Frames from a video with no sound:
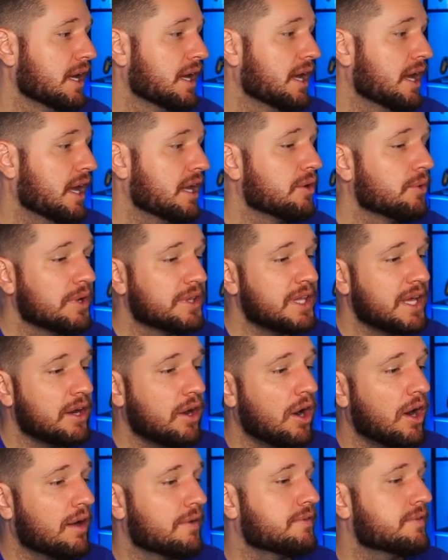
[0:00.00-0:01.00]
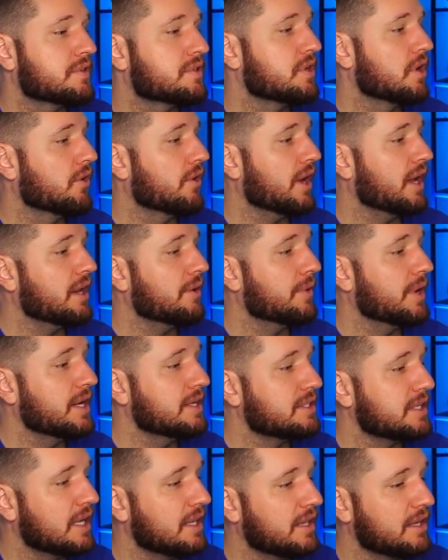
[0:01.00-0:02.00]
and you want that off. So
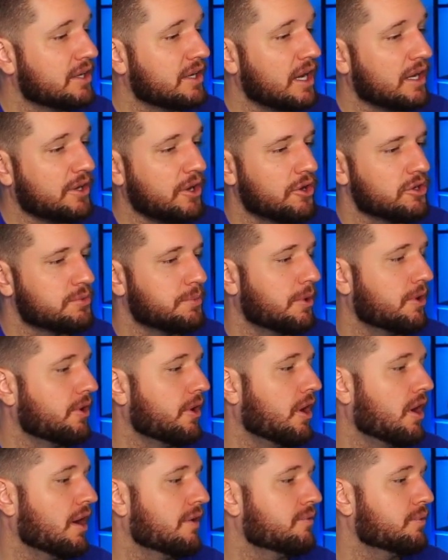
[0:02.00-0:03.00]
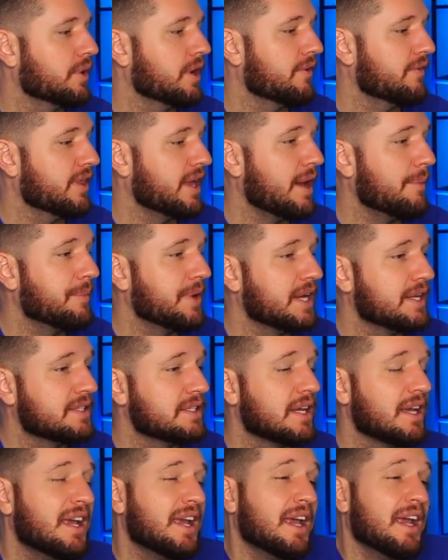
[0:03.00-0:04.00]
anyways, and then you got coach mode off, whatever that
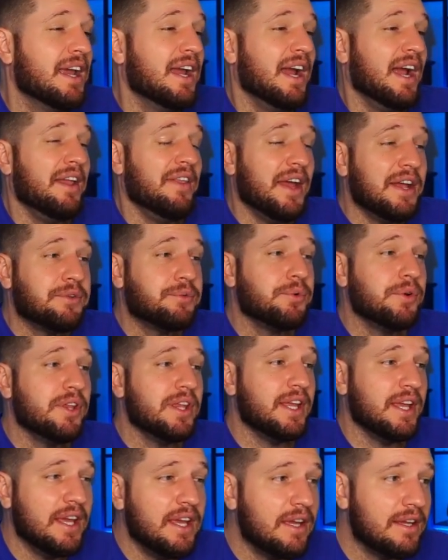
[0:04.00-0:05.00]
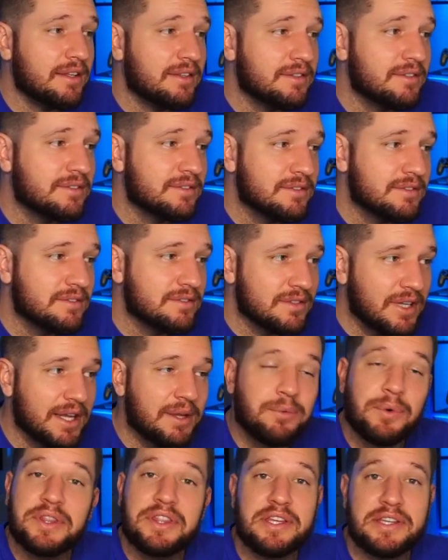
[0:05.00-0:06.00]
means, and that's really it.
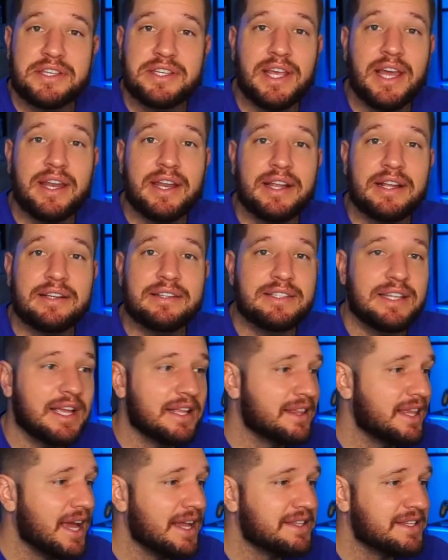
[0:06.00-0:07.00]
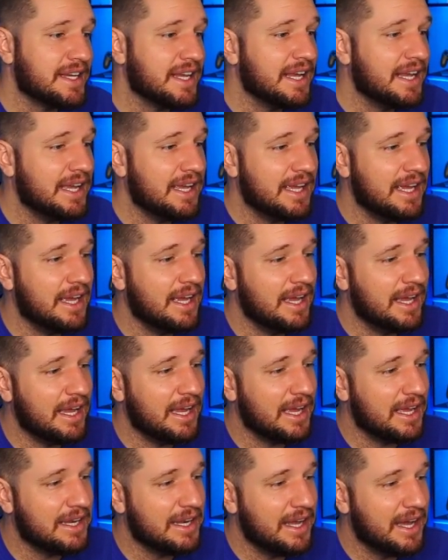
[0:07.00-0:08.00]
Like with the settings, like that's it.
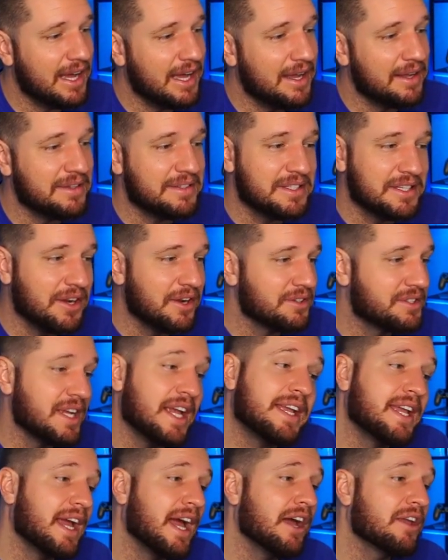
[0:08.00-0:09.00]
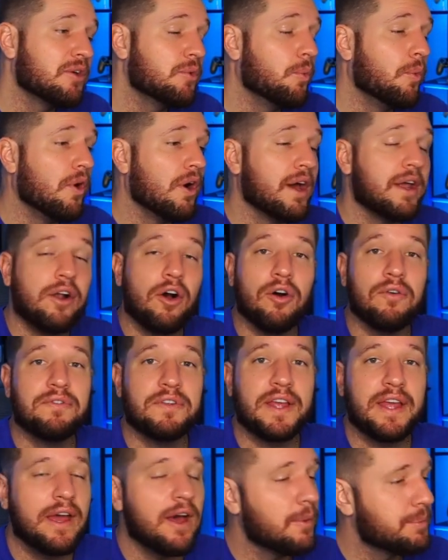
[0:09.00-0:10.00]
And you know, take it how you want.
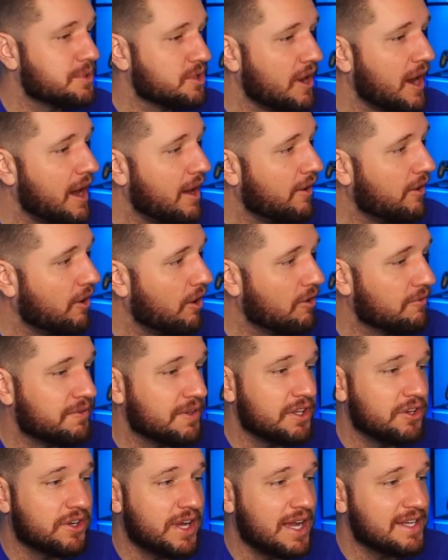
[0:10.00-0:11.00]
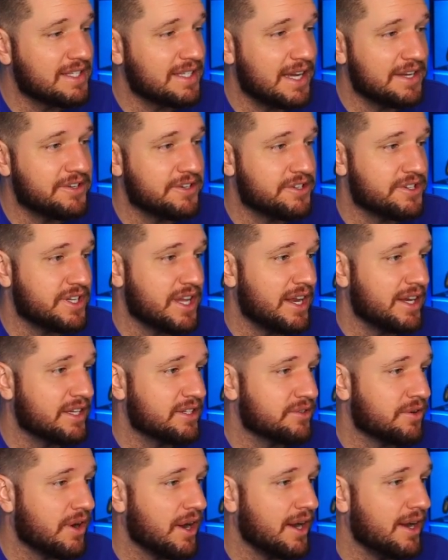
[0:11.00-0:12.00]
Hopefully it helped you out. Hopefully you guys had your
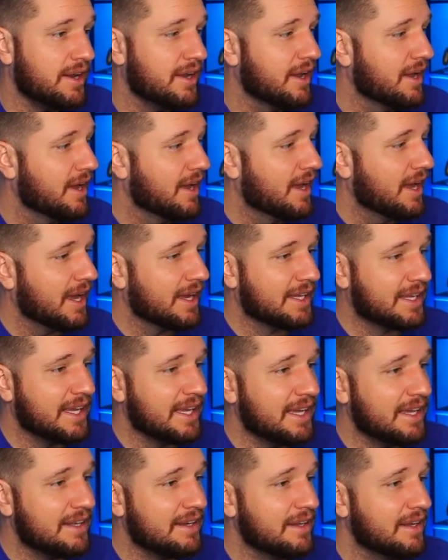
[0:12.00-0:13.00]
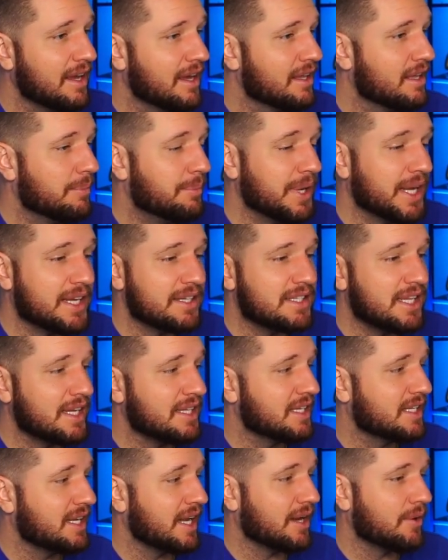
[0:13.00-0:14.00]
settings right. Again, the biggest thing
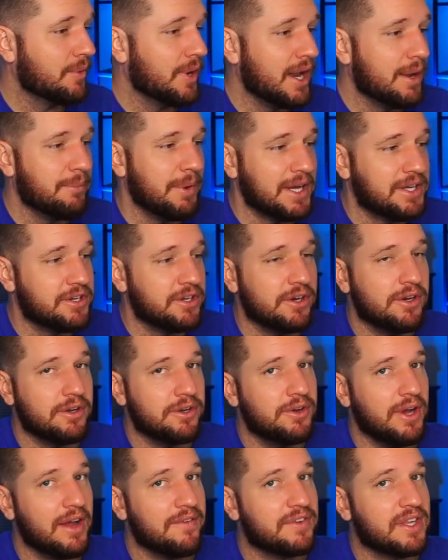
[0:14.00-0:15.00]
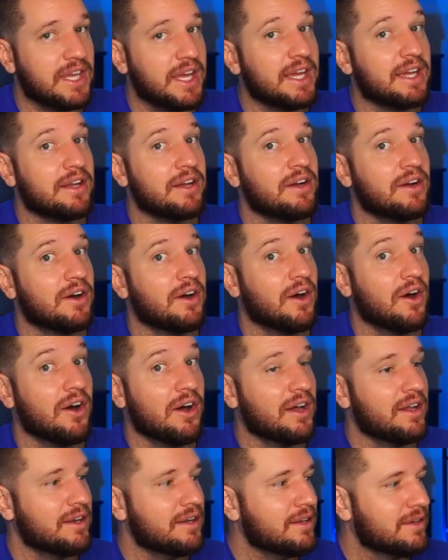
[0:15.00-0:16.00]
to take away, make sure you have kick
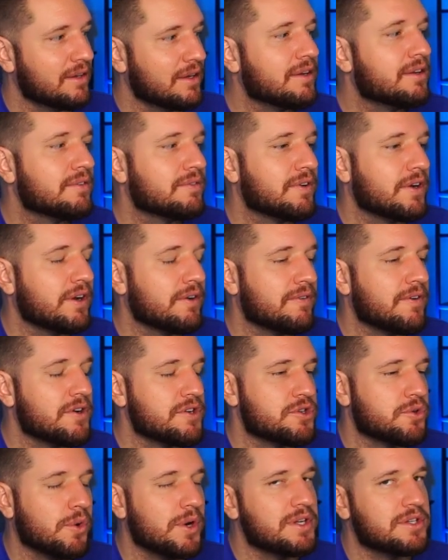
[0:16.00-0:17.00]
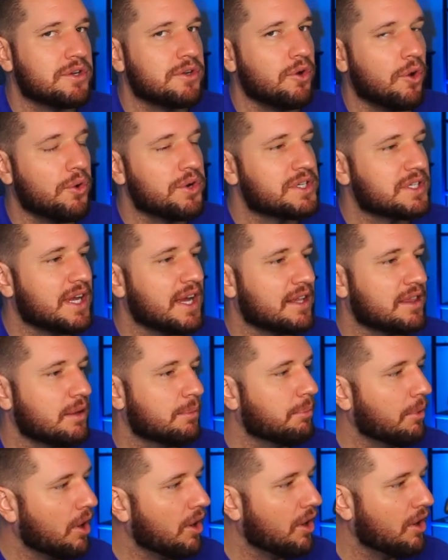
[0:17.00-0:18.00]
on for your first choice, so you always kick the
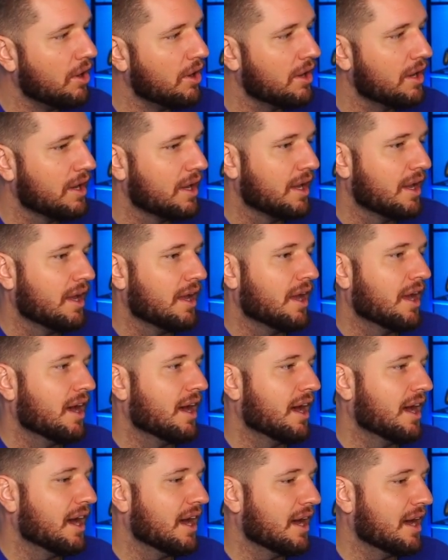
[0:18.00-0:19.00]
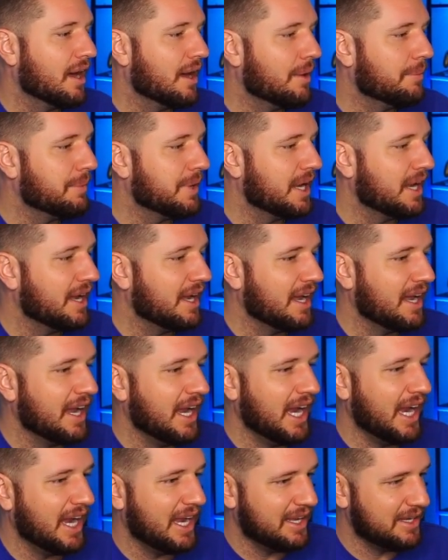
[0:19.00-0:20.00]
ball.
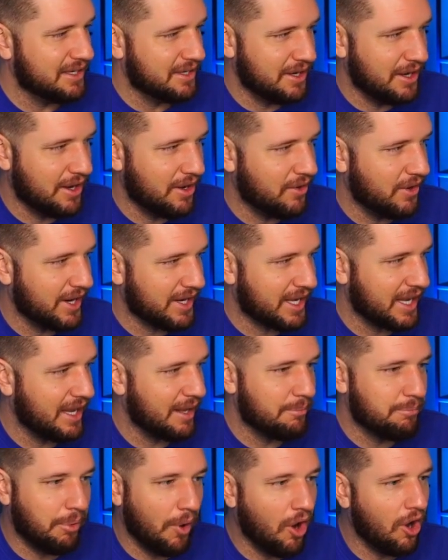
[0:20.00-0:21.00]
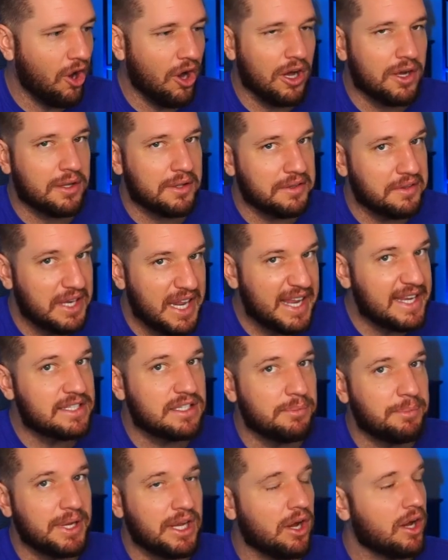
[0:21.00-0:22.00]
You know, again, ball hawk needs
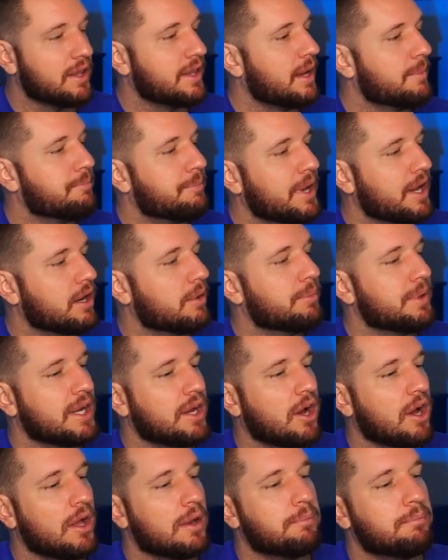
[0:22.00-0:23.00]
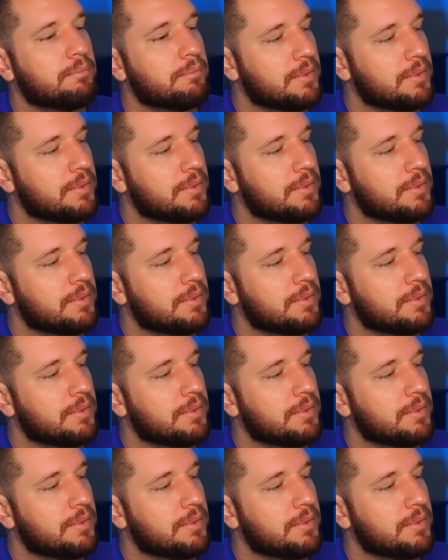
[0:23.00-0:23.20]
to be on. That better be on.